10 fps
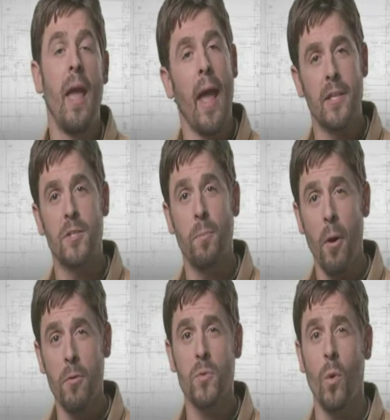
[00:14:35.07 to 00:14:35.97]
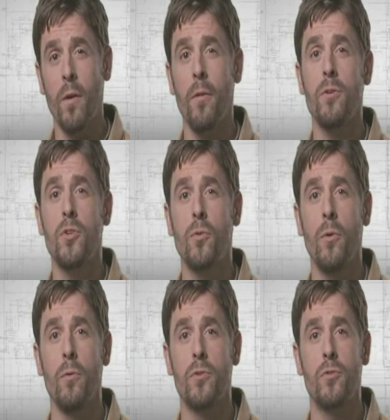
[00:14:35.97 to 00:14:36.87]
And suppose one of those
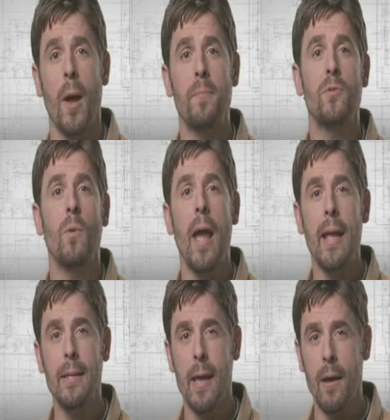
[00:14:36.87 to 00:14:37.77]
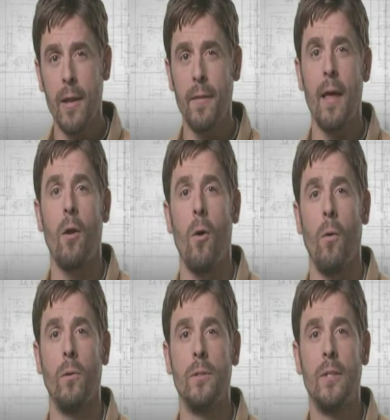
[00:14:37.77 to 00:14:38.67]
screws drops right down in that
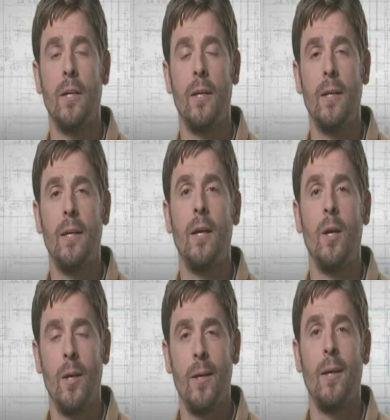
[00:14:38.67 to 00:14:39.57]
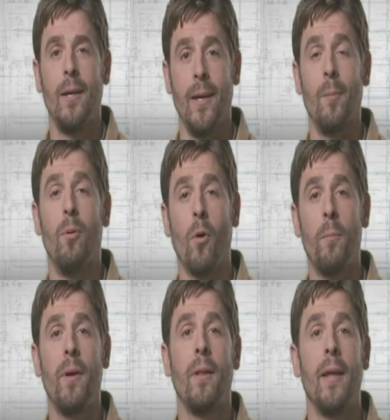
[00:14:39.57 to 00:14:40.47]
hole. Now, poor
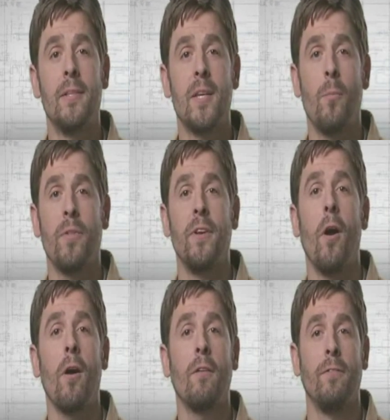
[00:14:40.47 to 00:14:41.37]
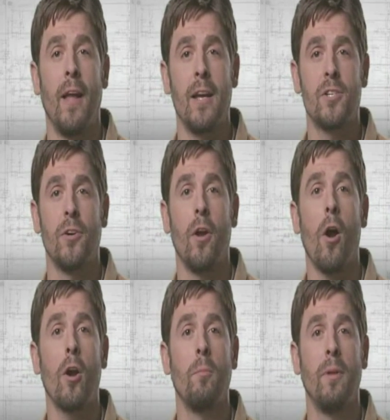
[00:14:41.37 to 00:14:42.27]
Bill ends up with an arc flash or an
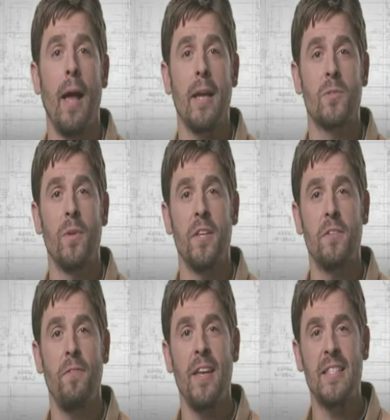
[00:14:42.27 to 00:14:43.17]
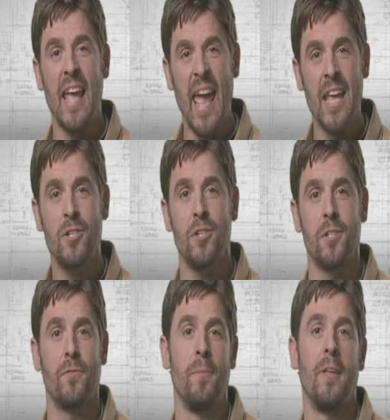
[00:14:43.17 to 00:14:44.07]
arc blast with his face
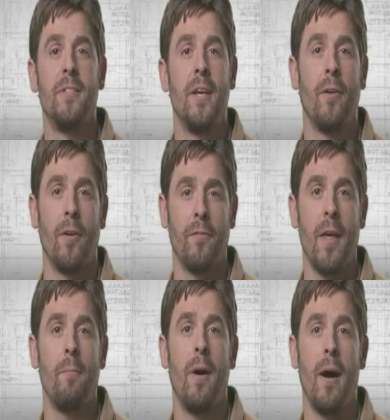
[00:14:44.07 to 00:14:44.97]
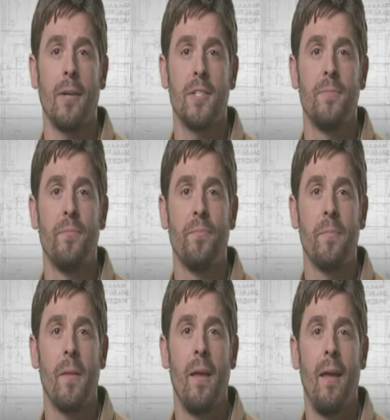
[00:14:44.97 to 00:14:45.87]
inches from the interior of that box.
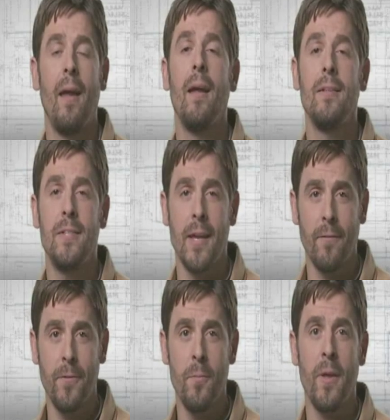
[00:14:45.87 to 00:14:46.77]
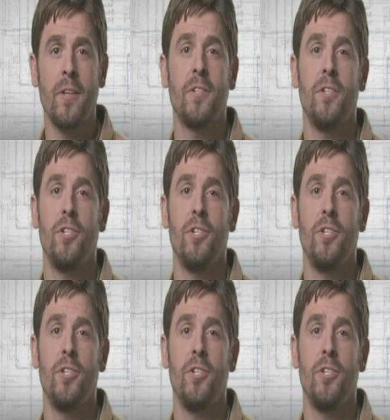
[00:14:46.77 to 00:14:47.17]
Take a few minutes to